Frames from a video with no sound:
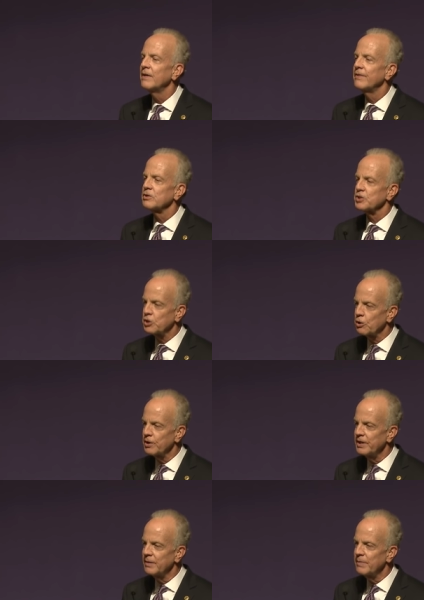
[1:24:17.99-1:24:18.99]
their
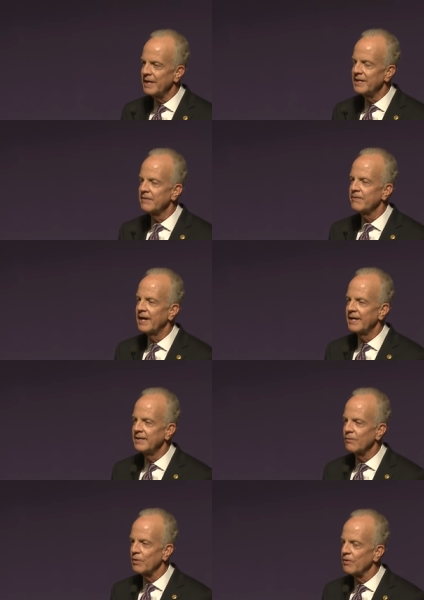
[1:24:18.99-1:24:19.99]
security can be
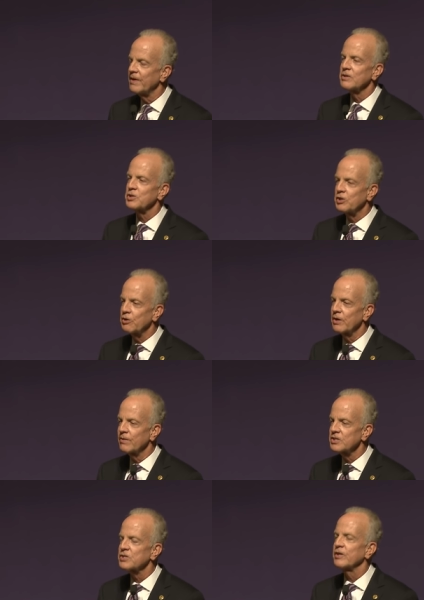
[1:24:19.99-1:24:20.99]
identified, whether they're a security
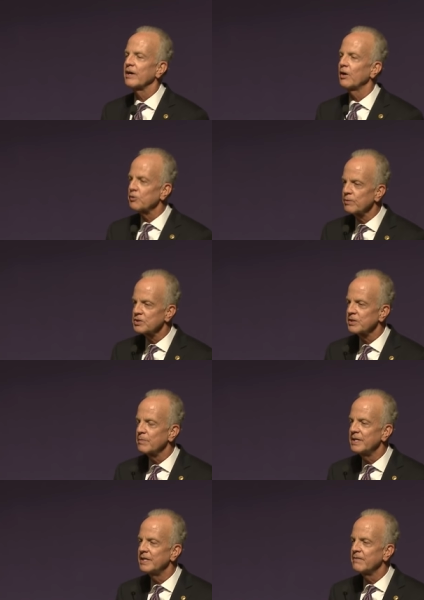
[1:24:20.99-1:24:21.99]
risk, their health risk can
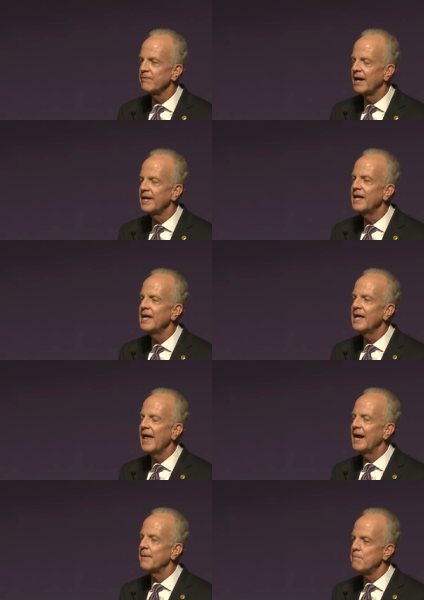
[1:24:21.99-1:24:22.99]
be identified,
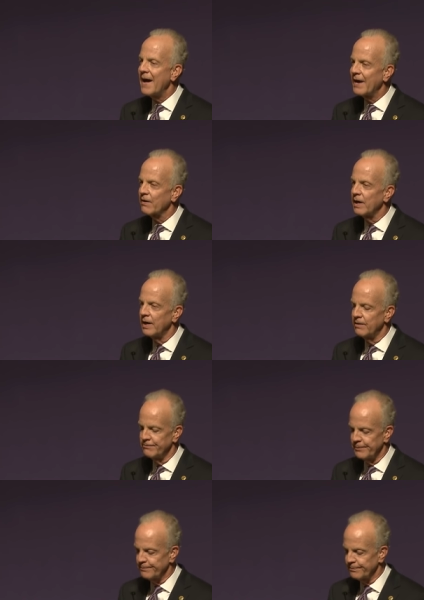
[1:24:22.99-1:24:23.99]
and in a matter of